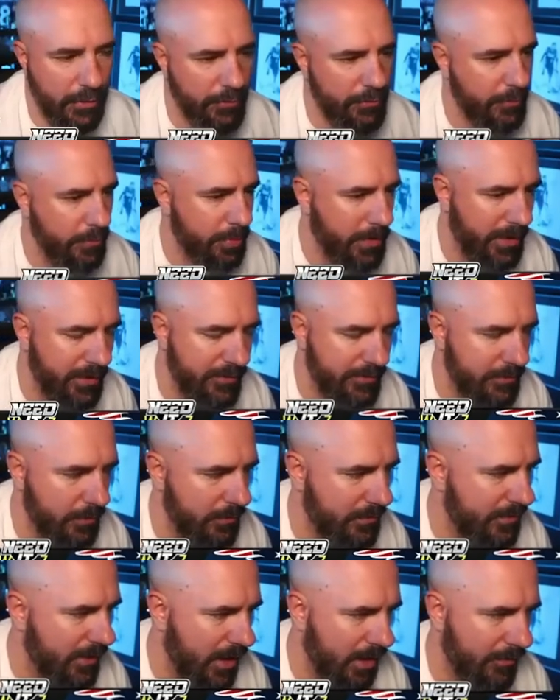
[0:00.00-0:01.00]
were playing so
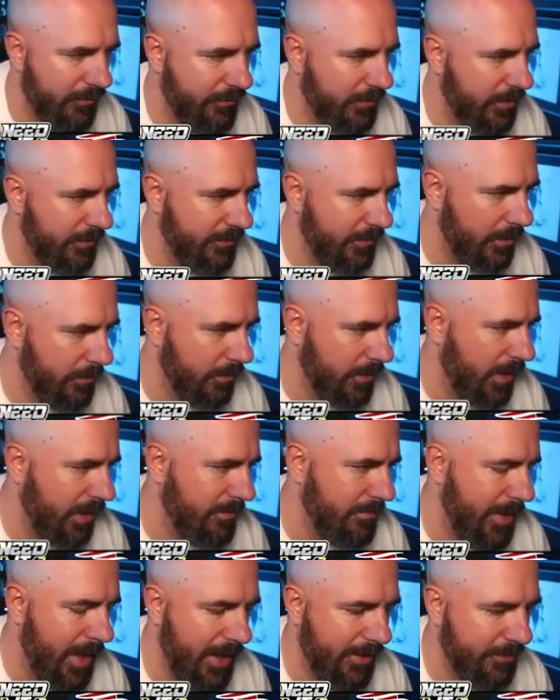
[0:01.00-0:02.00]
tough because they were like
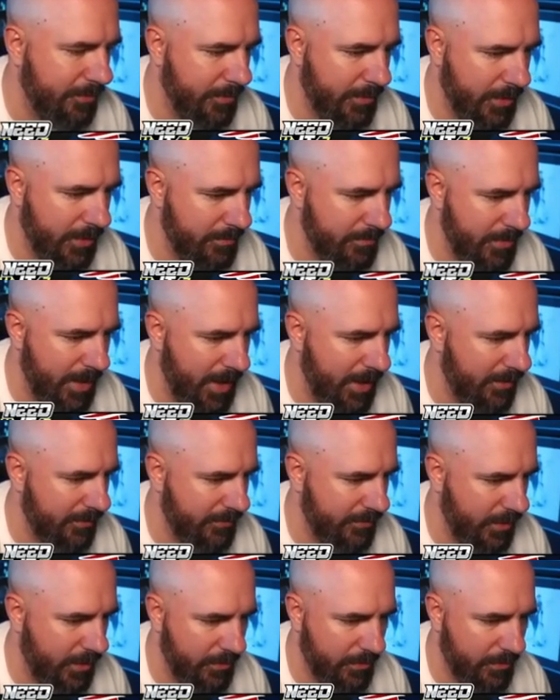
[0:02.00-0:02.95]
matched but unmatched. I don't